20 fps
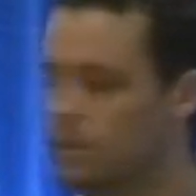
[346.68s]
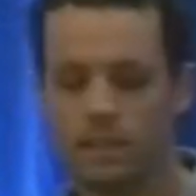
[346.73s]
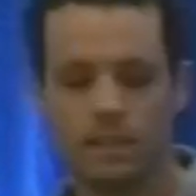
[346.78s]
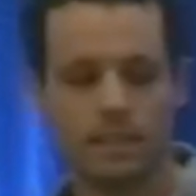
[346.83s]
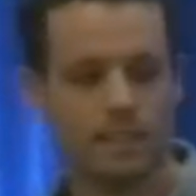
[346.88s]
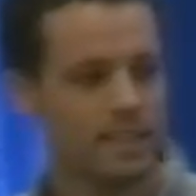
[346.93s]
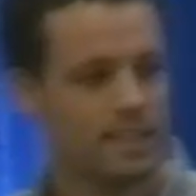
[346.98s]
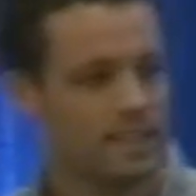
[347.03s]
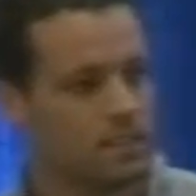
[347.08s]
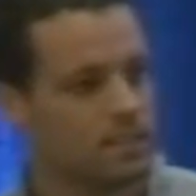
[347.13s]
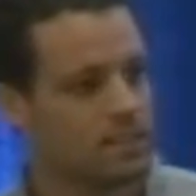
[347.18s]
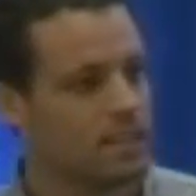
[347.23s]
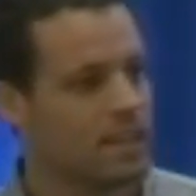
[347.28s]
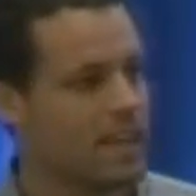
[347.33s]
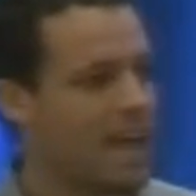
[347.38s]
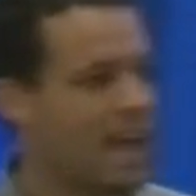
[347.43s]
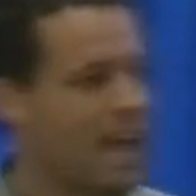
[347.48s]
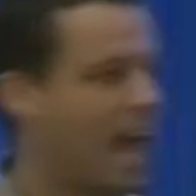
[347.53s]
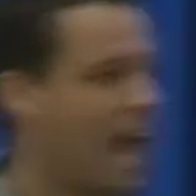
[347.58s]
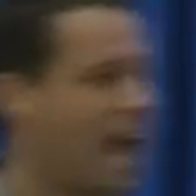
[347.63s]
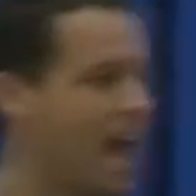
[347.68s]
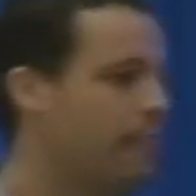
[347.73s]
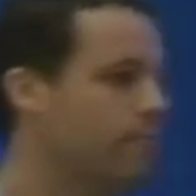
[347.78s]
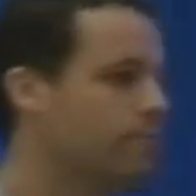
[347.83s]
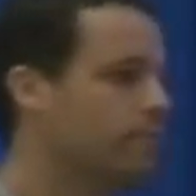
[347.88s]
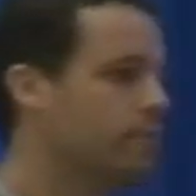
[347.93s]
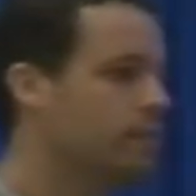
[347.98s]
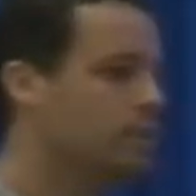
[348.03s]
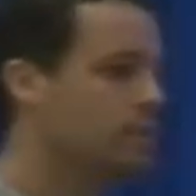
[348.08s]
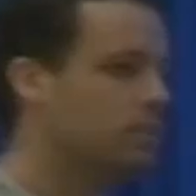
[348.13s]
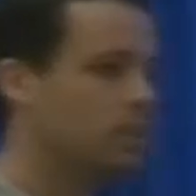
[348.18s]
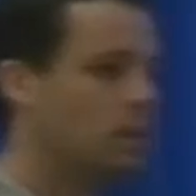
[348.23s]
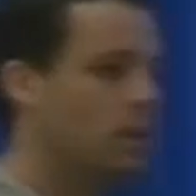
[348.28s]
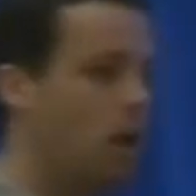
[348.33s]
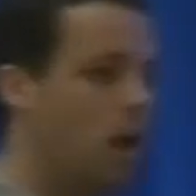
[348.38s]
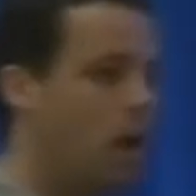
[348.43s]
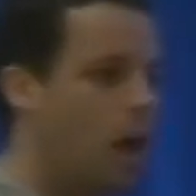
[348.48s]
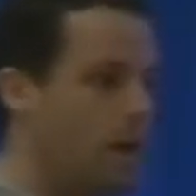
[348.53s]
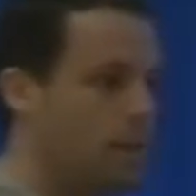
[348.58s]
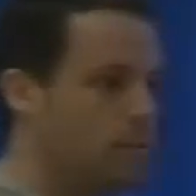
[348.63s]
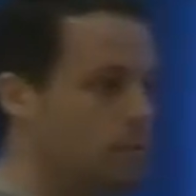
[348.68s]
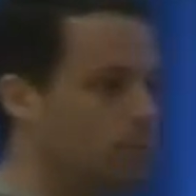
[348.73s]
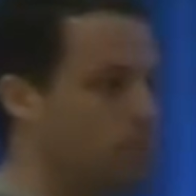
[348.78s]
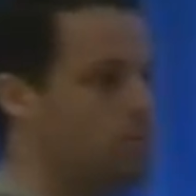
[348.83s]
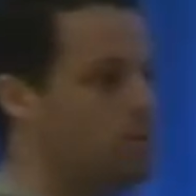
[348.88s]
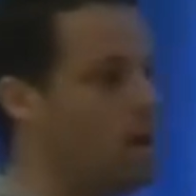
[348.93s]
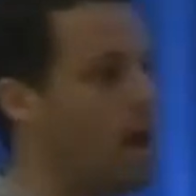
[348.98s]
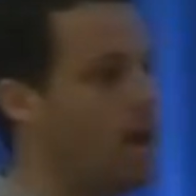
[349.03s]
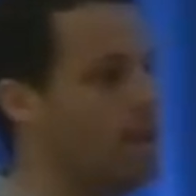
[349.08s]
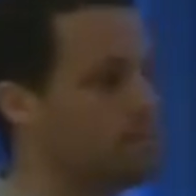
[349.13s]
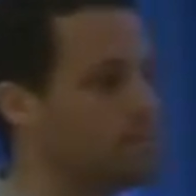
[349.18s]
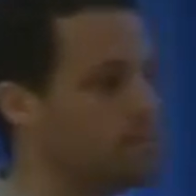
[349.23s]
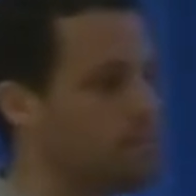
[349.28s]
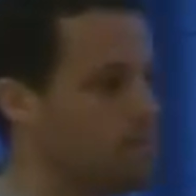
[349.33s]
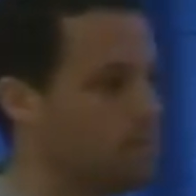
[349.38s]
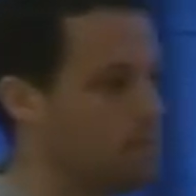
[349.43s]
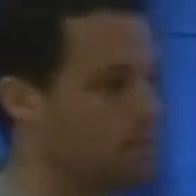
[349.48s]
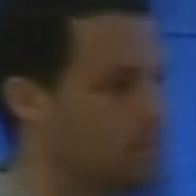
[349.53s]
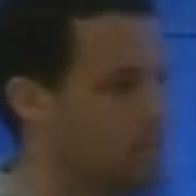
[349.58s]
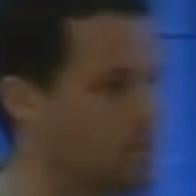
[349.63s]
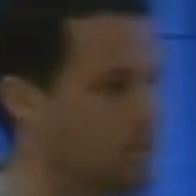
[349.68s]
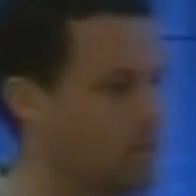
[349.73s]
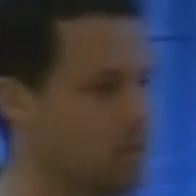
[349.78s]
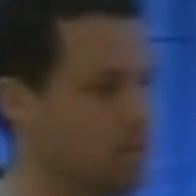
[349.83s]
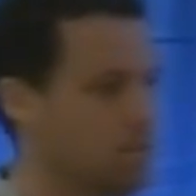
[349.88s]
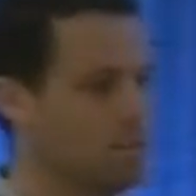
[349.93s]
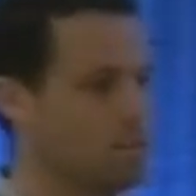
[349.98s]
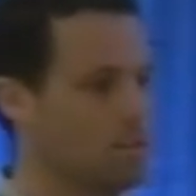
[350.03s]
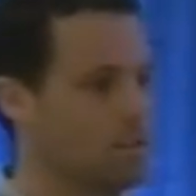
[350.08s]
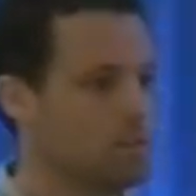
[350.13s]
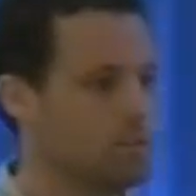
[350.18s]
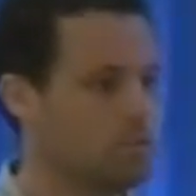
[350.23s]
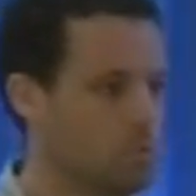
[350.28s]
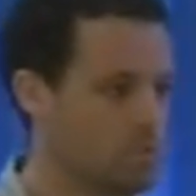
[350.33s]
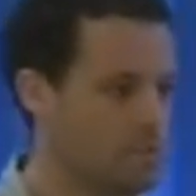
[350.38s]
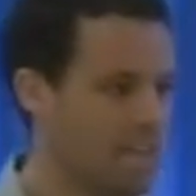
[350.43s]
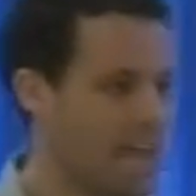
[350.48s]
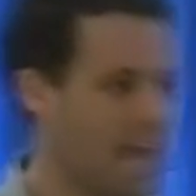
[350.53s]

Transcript: is average item price. So what's the